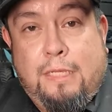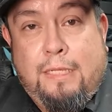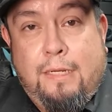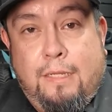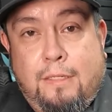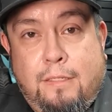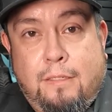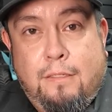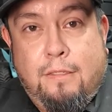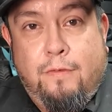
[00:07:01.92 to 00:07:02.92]
as I get it.
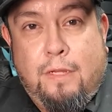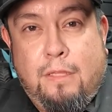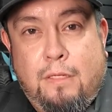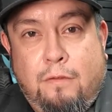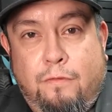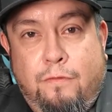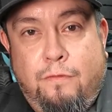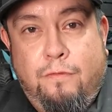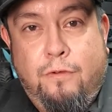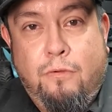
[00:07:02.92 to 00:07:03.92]
So I'm going to get that to
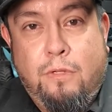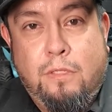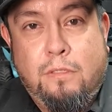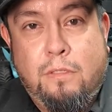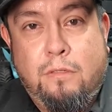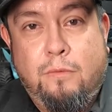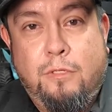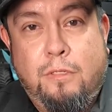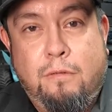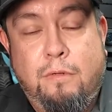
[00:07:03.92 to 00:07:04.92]
focus a little
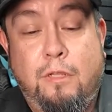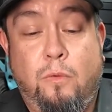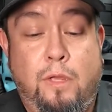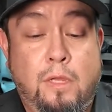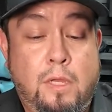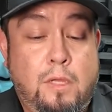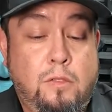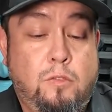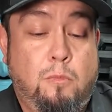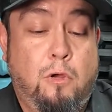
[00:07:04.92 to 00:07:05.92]
bit. Either way,
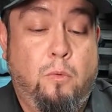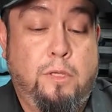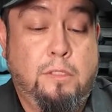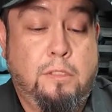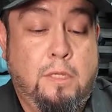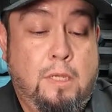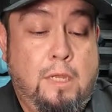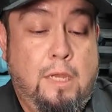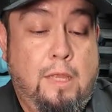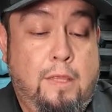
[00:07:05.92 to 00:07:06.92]
small ones.
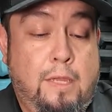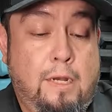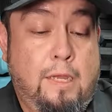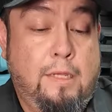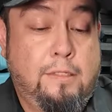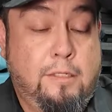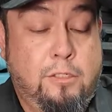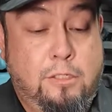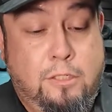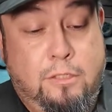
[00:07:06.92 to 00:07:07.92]
And then I
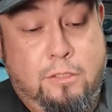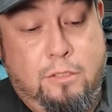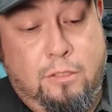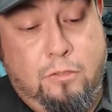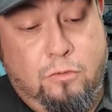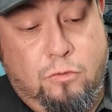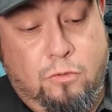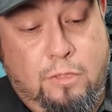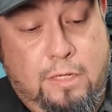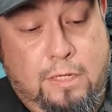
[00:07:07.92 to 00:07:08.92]
essentially just
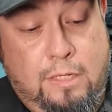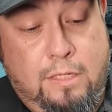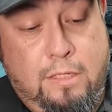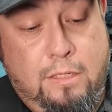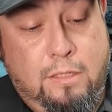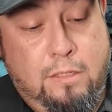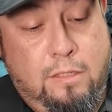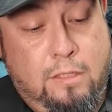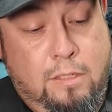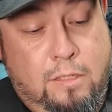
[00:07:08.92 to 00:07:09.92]
screw that in
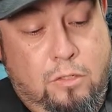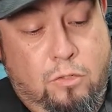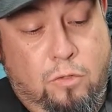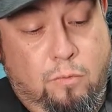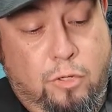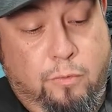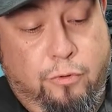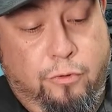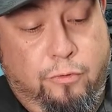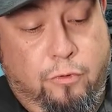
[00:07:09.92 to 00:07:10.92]
to the
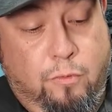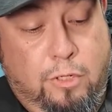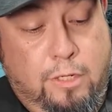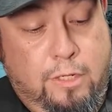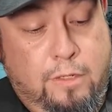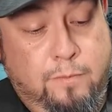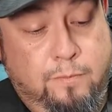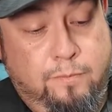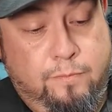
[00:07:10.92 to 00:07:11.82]
bumper through the body.